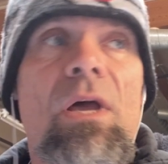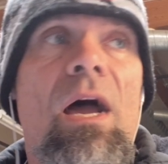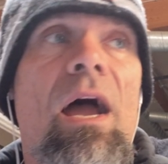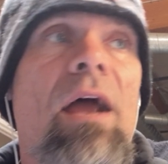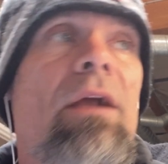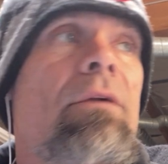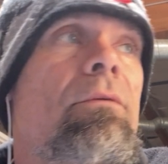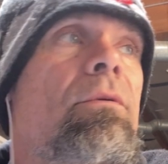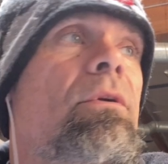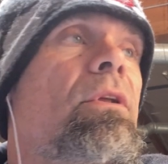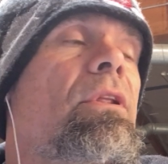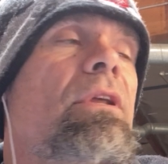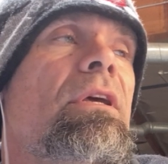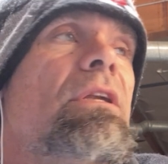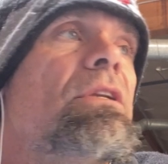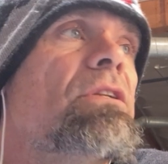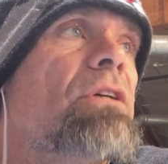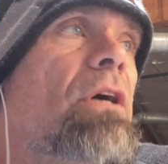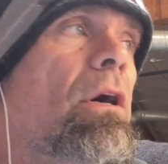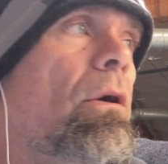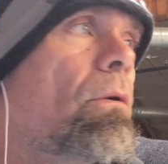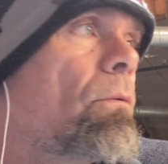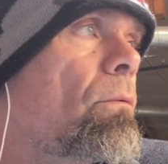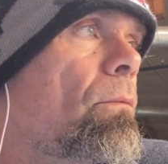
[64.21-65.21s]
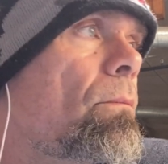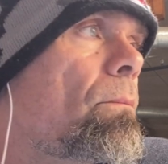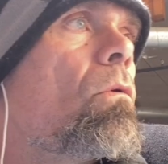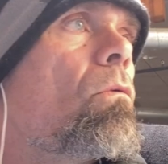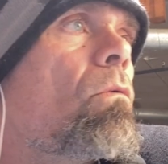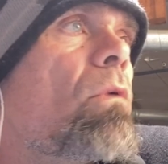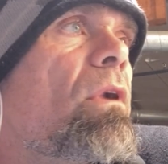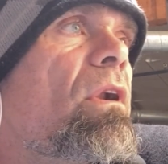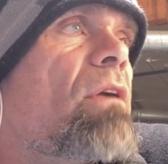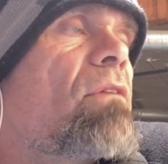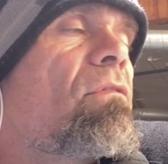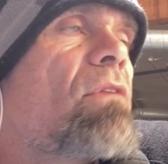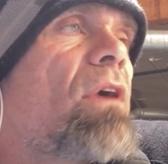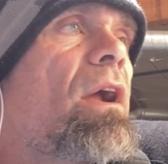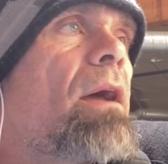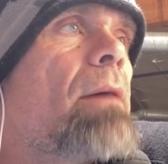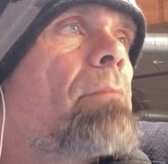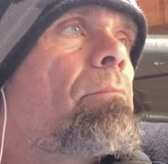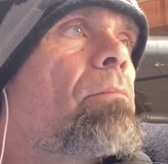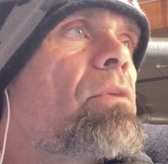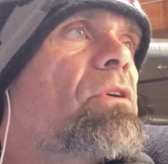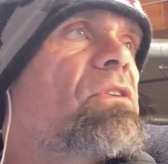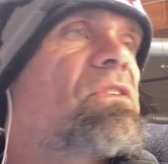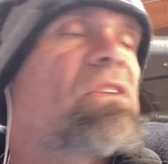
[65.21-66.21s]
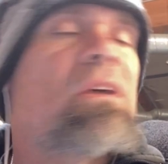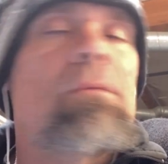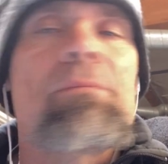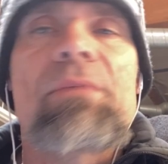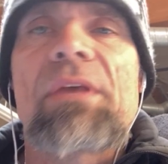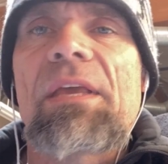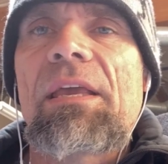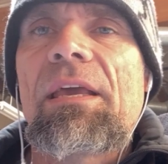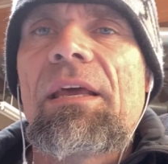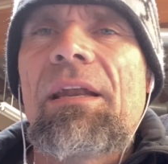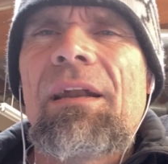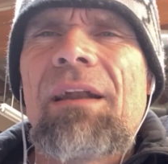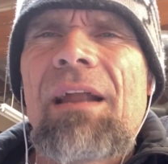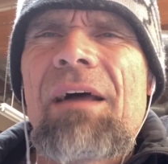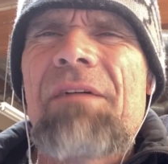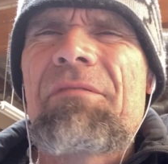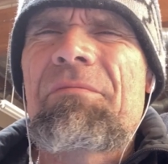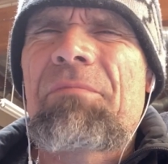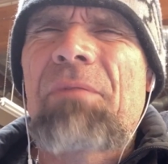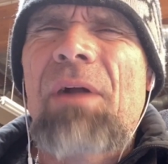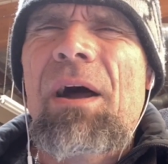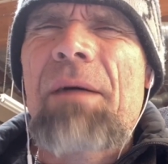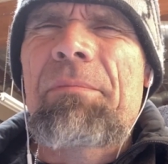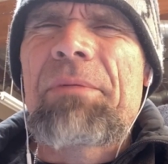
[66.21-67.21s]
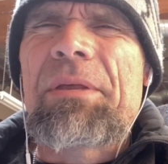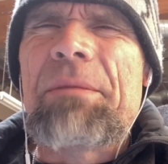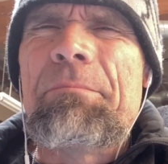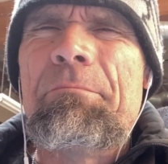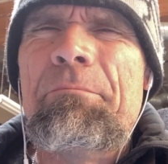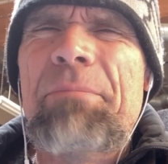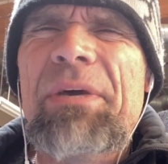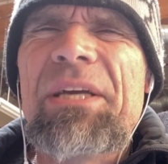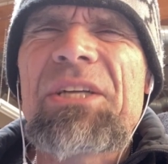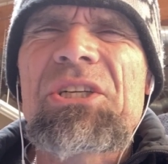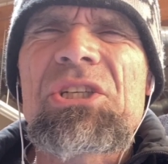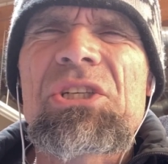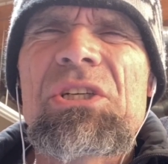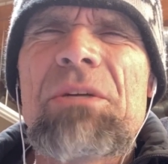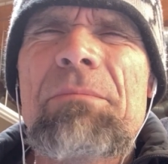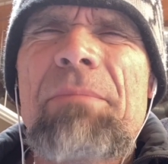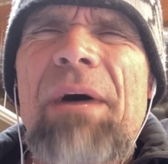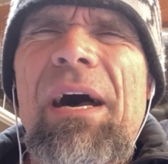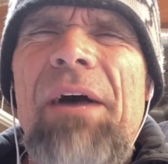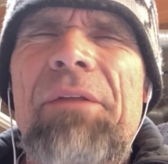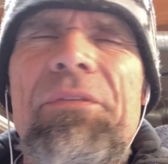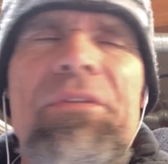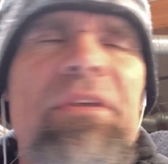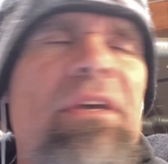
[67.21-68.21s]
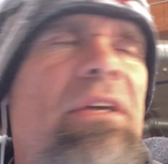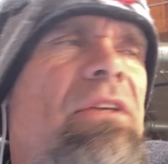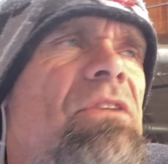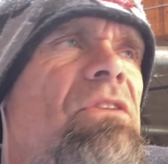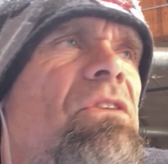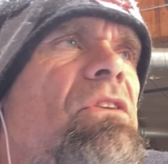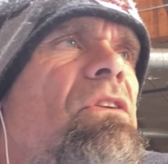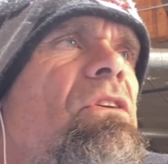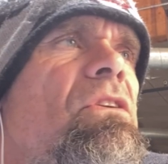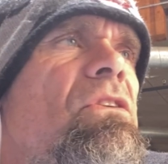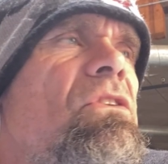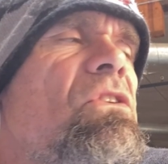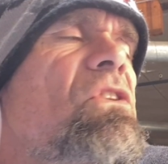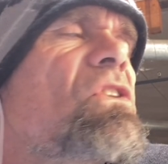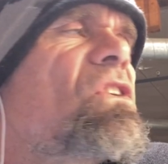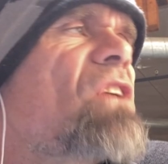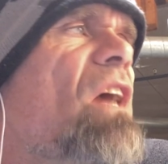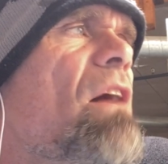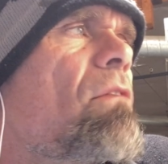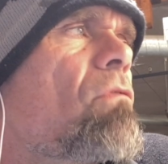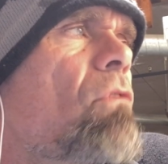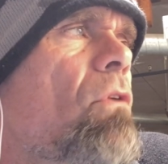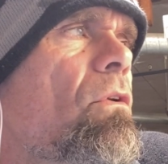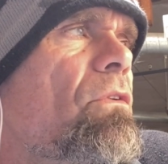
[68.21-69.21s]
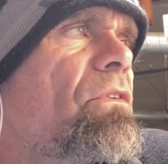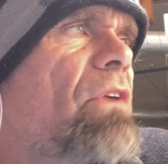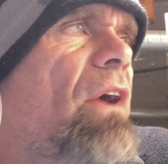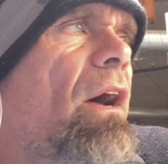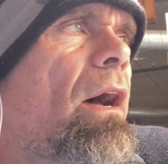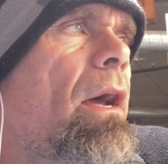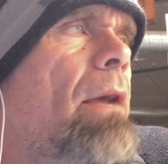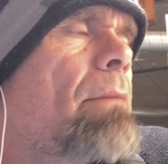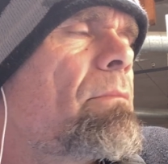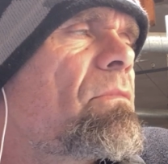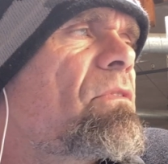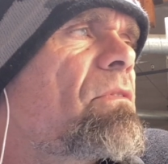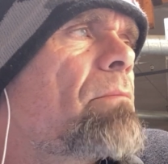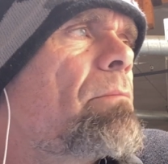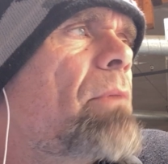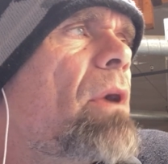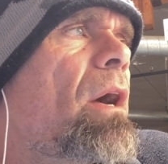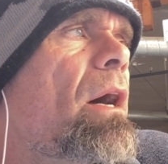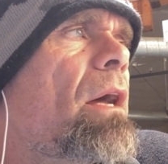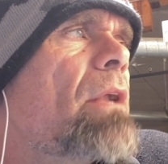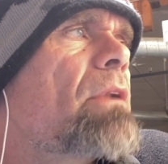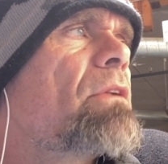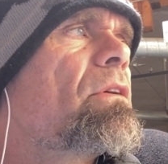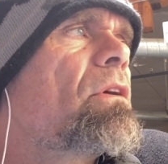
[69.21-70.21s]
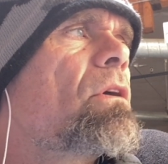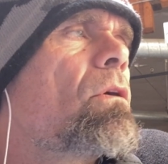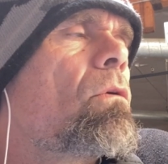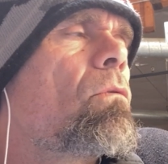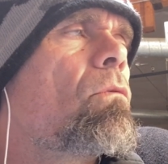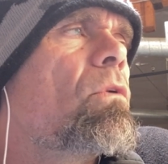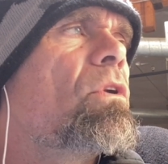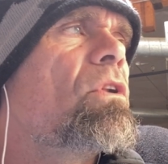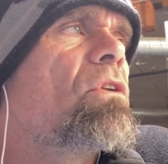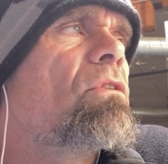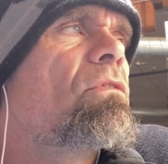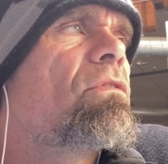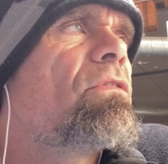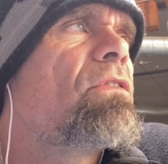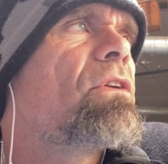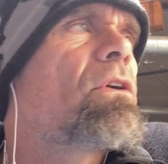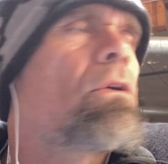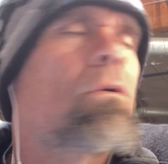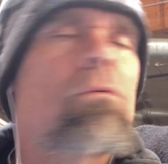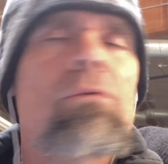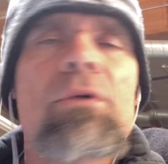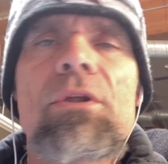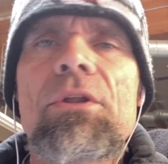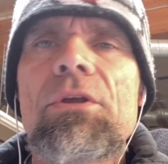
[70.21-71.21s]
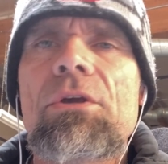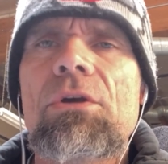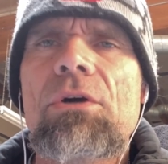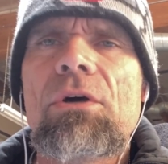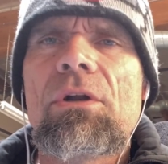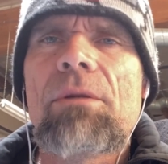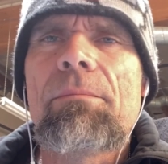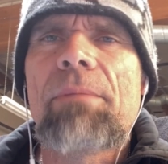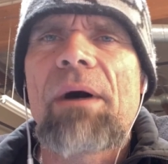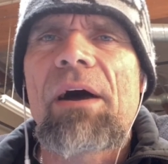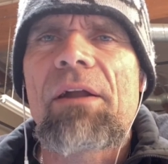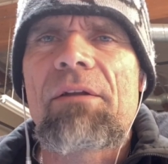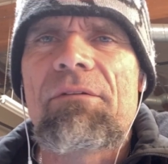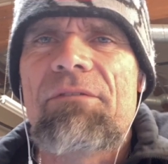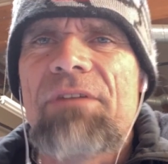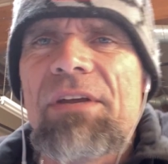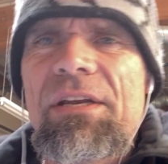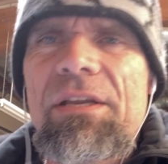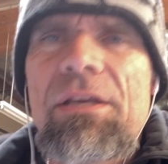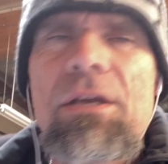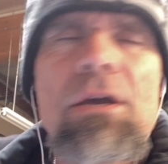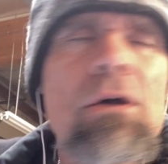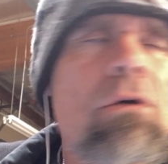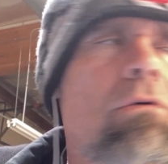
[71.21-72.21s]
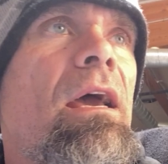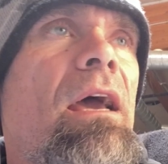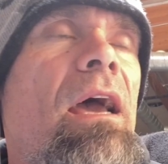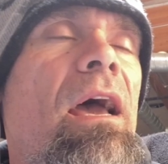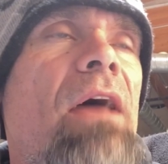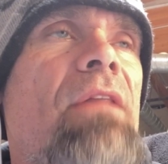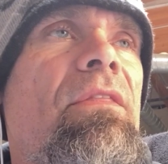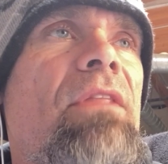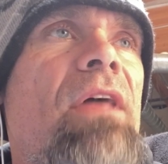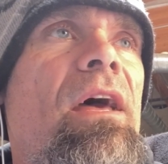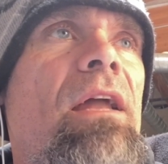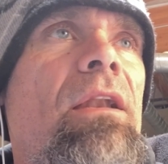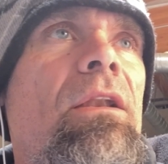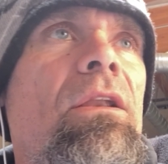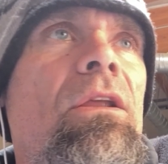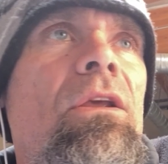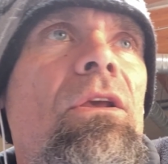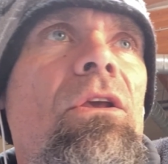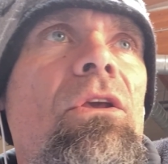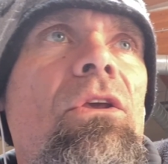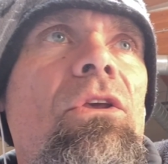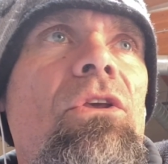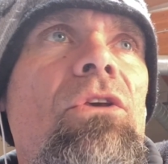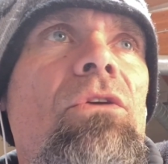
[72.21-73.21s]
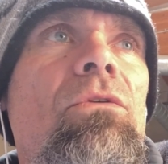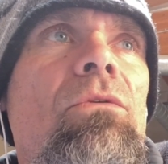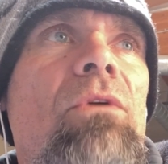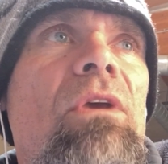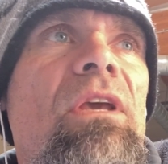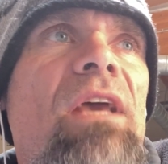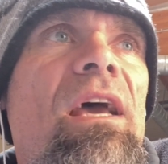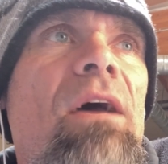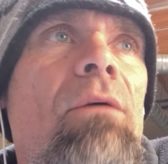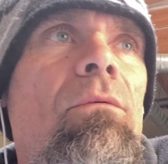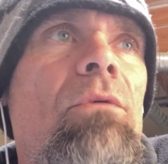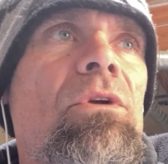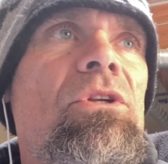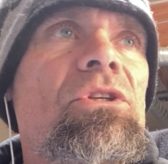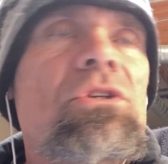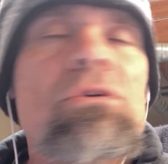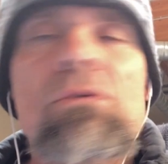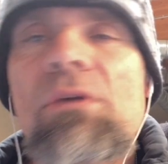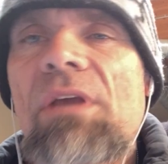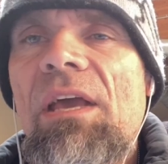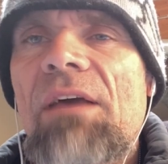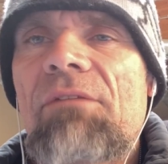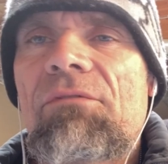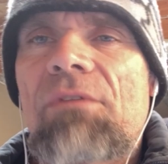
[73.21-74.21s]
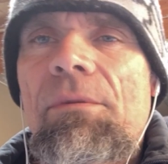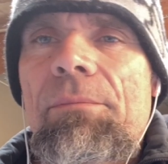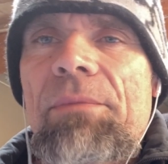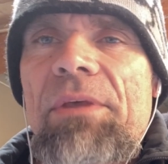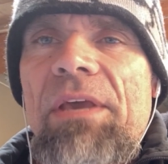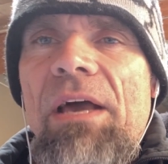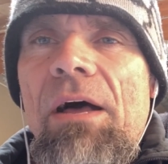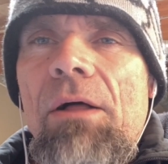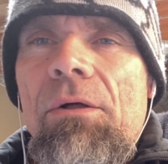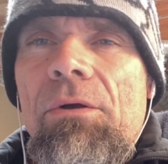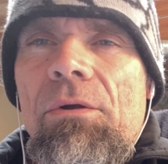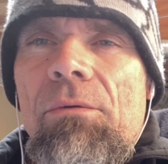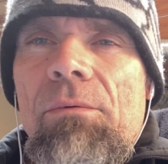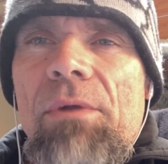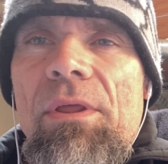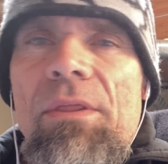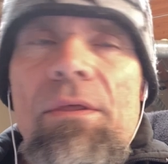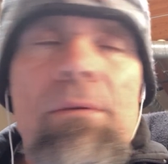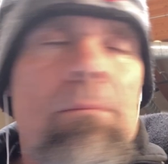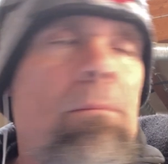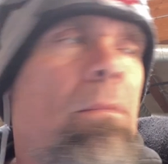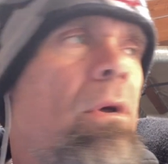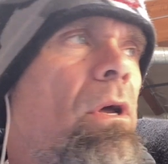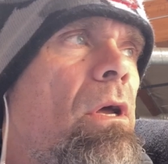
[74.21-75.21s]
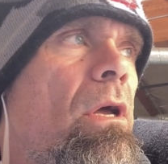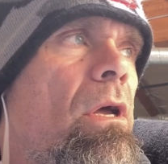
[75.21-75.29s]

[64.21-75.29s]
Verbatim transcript: I really don't whenever I put something in, and I've probably bitched about this several times, but when you feel really good about a video and then you get what you get from the algorithm